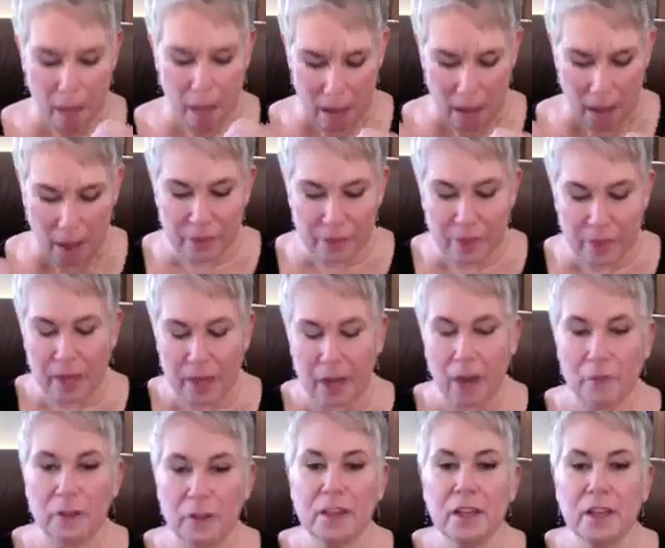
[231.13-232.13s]
And then
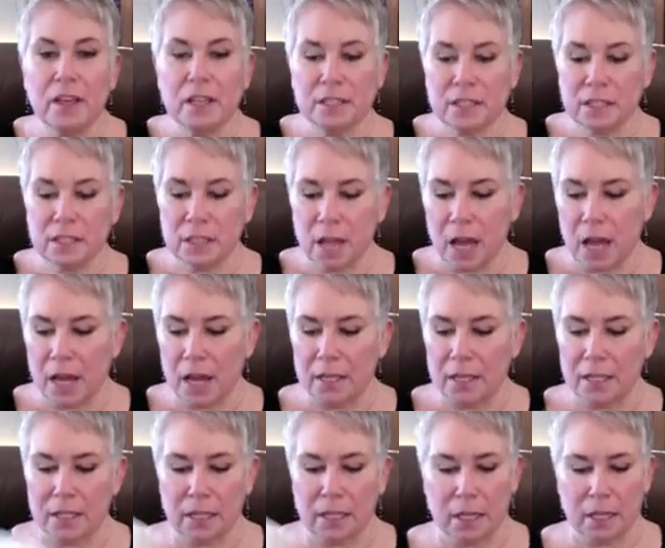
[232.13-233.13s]
everything is
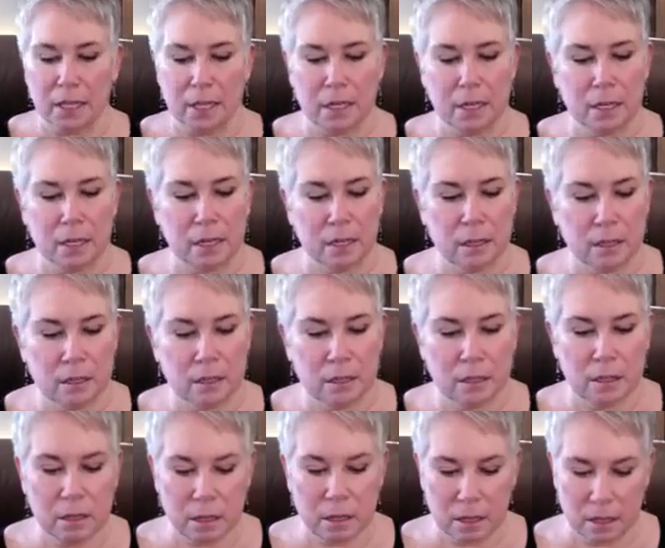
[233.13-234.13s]
lined in
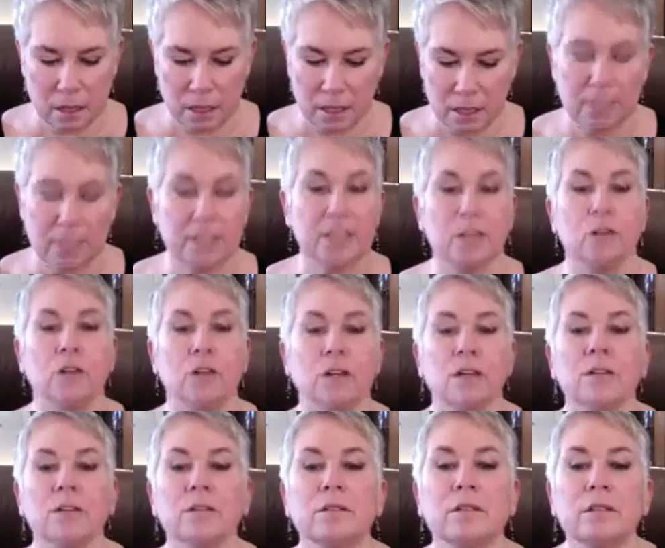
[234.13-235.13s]

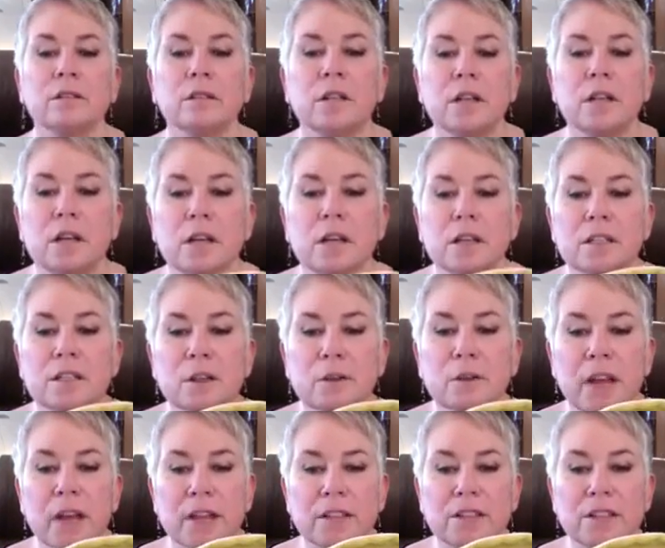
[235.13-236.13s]
silk. So
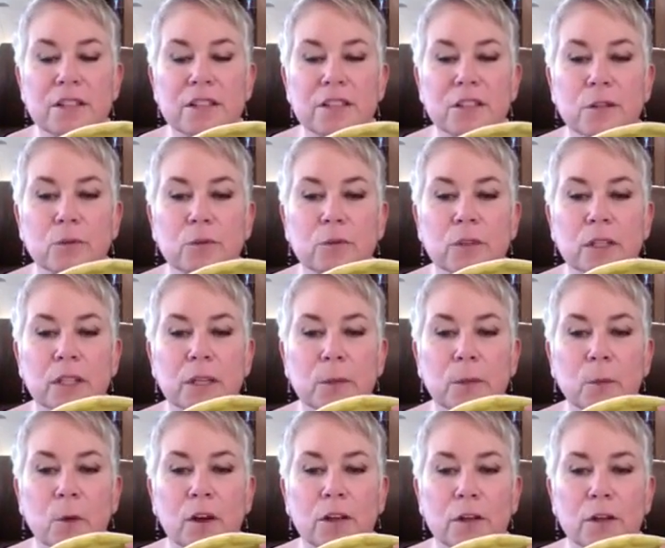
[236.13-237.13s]
that's just a really
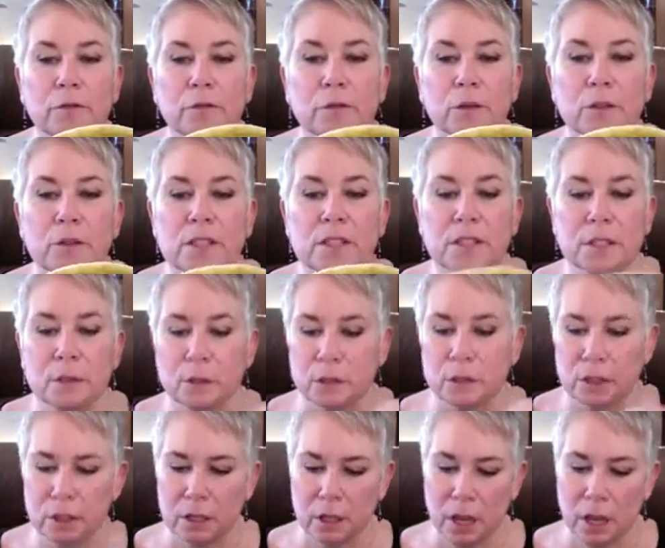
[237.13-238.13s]
wonderful silk,
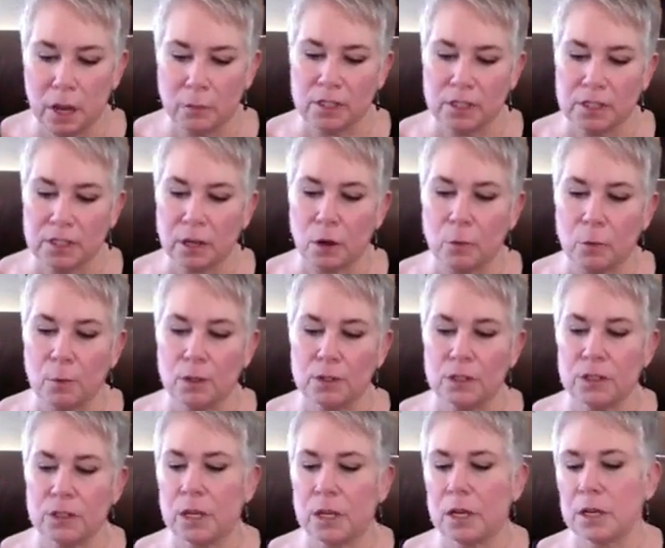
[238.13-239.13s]
I would say
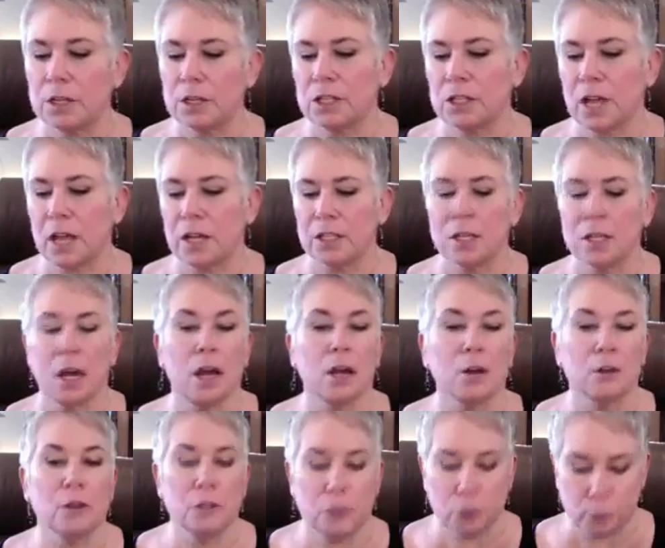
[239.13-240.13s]
almost a shantung
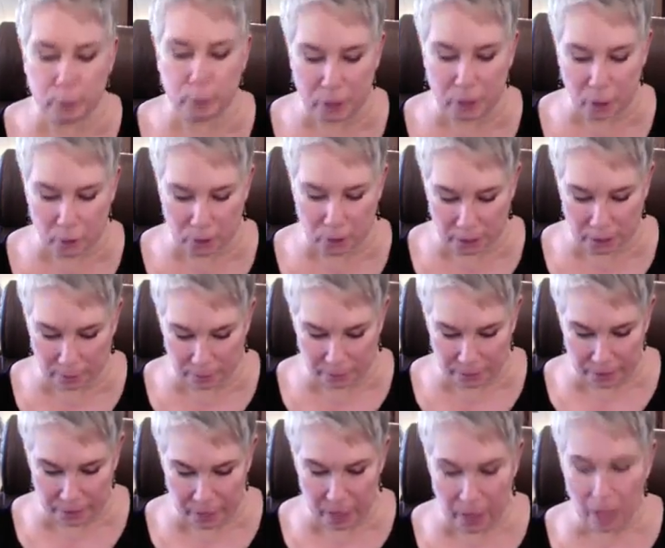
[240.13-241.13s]
or a dupioni.
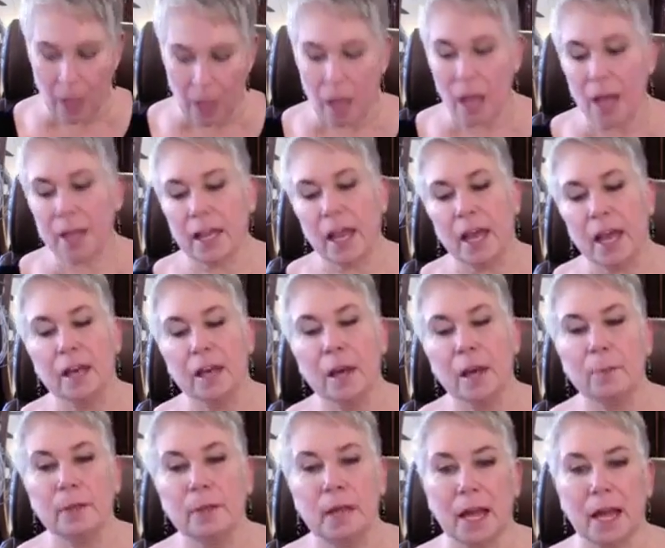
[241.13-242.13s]
Again, a
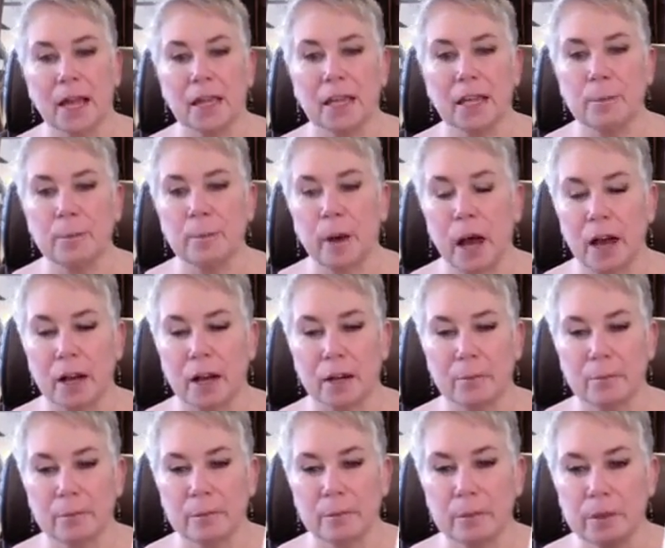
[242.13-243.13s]
placketed
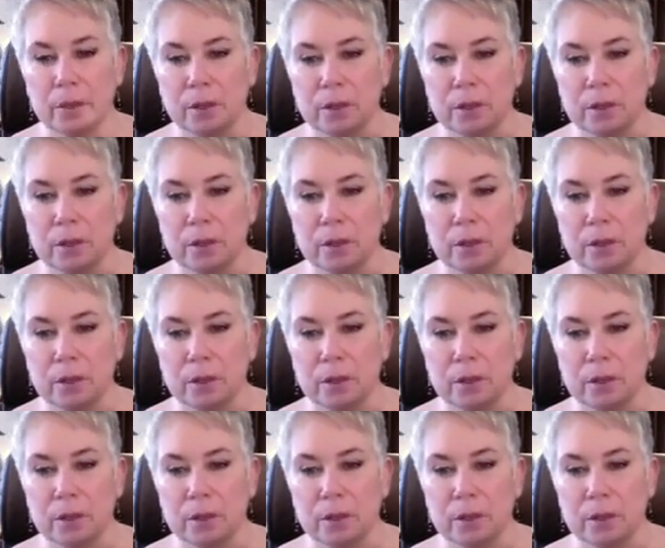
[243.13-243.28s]
bottom.